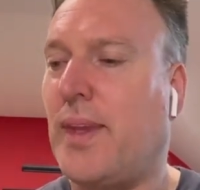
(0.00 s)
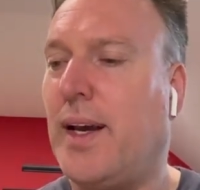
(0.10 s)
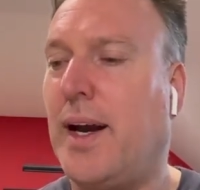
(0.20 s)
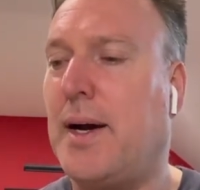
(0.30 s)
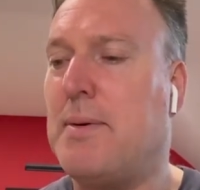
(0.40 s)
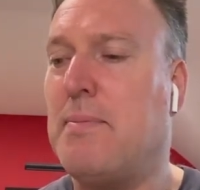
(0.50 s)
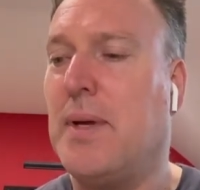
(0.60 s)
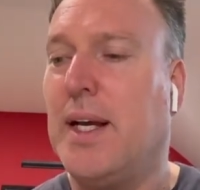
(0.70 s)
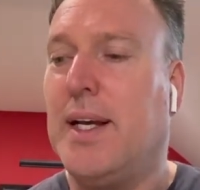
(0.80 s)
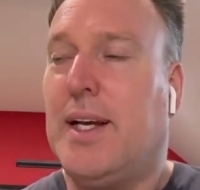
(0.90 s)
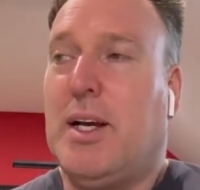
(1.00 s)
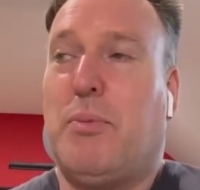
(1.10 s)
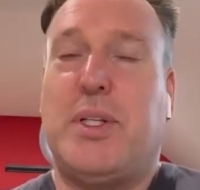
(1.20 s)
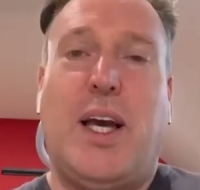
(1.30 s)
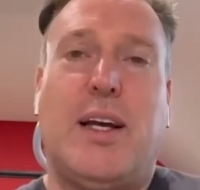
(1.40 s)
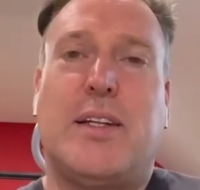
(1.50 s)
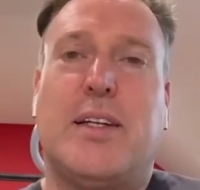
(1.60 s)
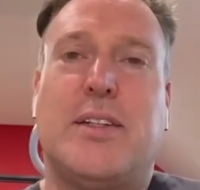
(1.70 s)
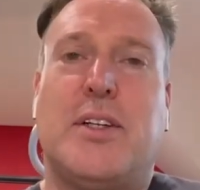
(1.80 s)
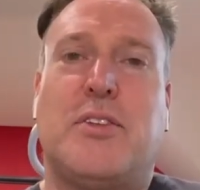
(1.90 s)
but yeah,
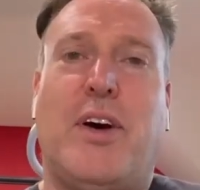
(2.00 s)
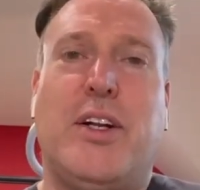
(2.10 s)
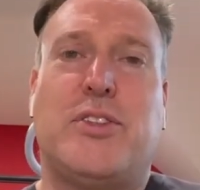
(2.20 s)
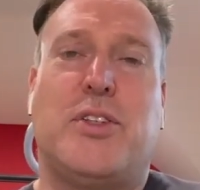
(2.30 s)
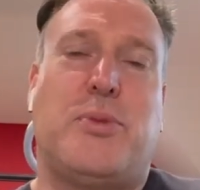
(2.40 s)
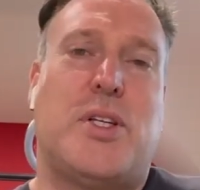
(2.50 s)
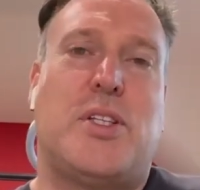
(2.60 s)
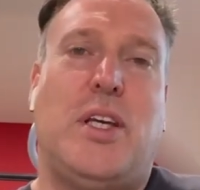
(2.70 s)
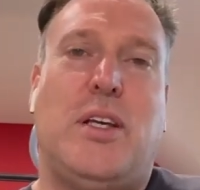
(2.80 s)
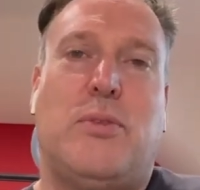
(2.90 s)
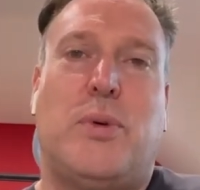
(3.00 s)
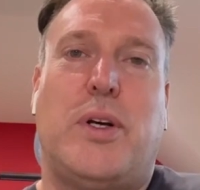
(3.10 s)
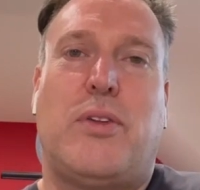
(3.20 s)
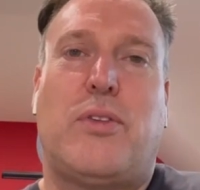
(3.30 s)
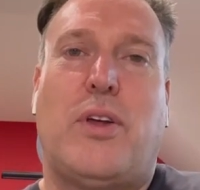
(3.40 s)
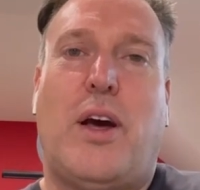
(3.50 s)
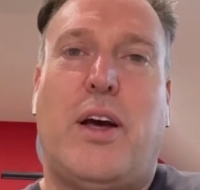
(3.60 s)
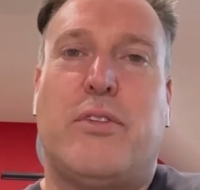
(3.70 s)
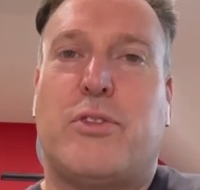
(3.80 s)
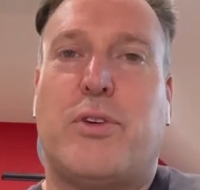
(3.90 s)
the advantage that we see with
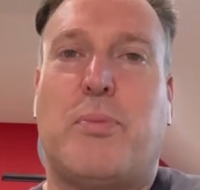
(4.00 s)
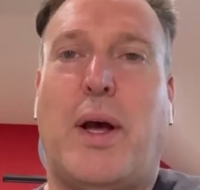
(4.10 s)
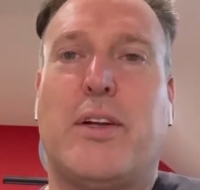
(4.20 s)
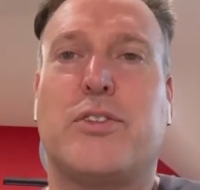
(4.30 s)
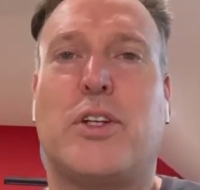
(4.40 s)
infrared panels,